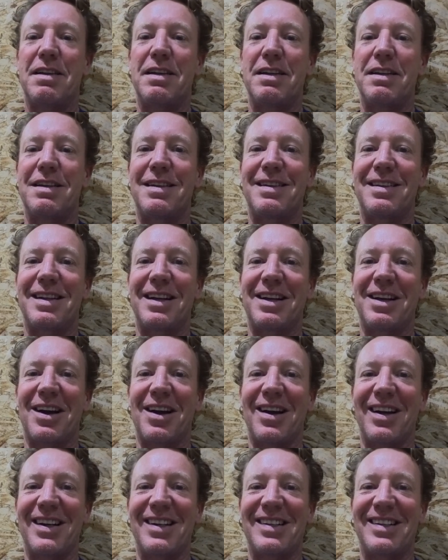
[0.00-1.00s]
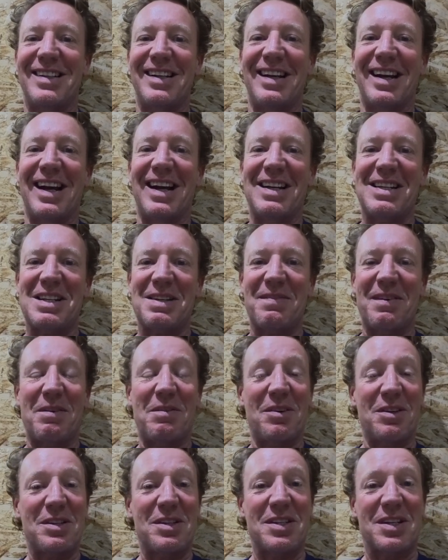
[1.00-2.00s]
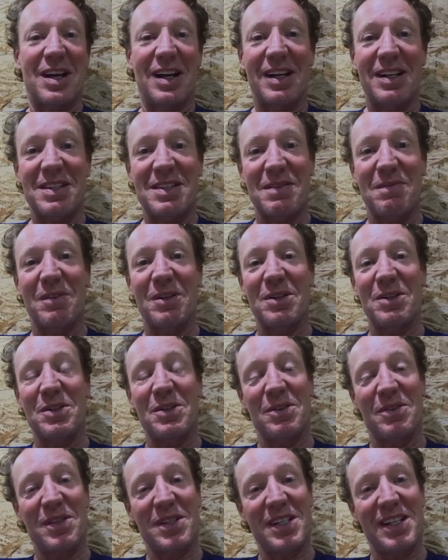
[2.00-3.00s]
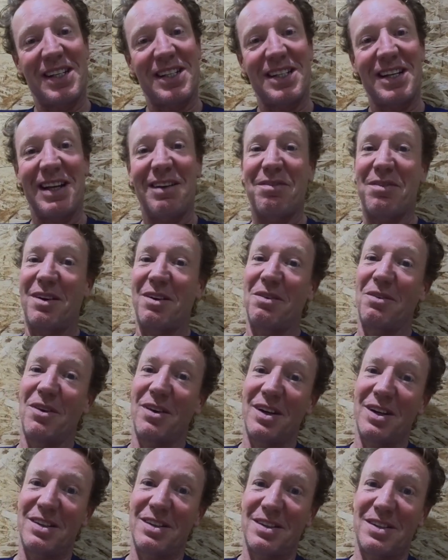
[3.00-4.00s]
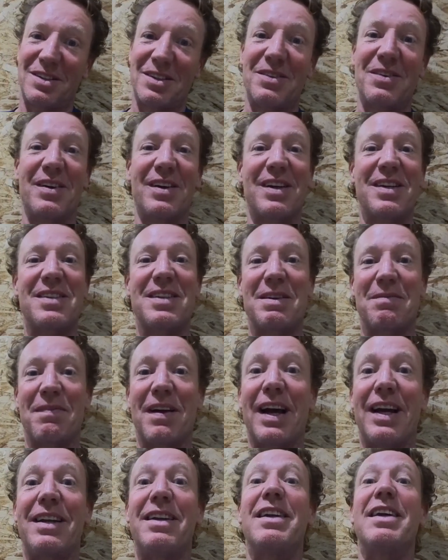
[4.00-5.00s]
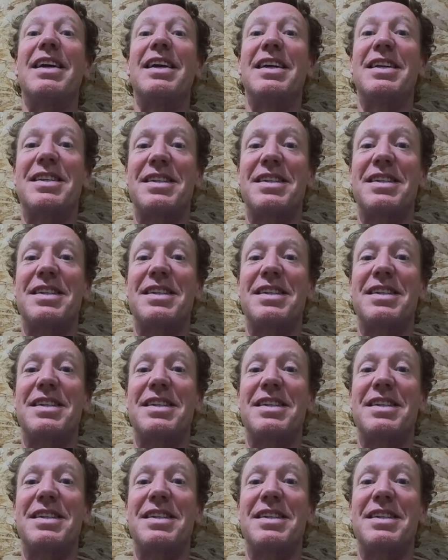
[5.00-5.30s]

The guide did ask me what sites and what touristy stuff I wanted to do, and I said, mate,